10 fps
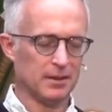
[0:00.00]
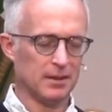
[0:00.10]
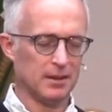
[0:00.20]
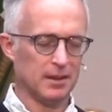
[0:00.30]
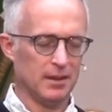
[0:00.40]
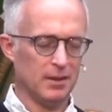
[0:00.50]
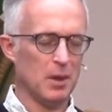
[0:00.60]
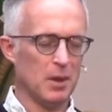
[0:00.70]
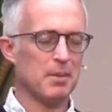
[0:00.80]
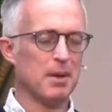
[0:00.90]
that we might
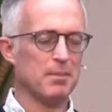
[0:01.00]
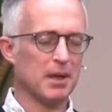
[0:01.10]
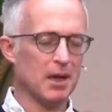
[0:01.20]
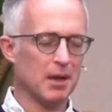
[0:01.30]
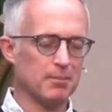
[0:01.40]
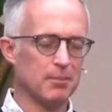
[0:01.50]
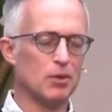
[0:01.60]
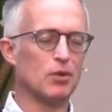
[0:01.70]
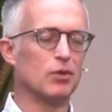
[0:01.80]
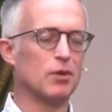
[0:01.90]
become more and more
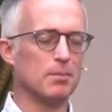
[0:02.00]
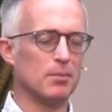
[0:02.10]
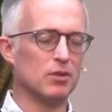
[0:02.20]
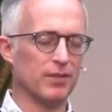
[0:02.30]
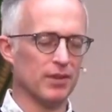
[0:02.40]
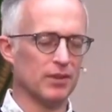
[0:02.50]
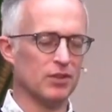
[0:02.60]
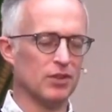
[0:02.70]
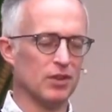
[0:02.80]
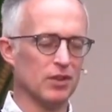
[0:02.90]
of the church that you're
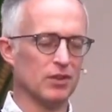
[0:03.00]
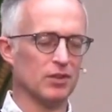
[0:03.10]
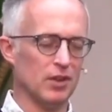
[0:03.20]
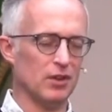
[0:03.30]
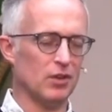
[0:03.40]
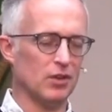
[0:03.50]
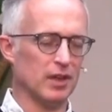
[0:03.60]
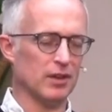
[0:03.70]
calling us to be.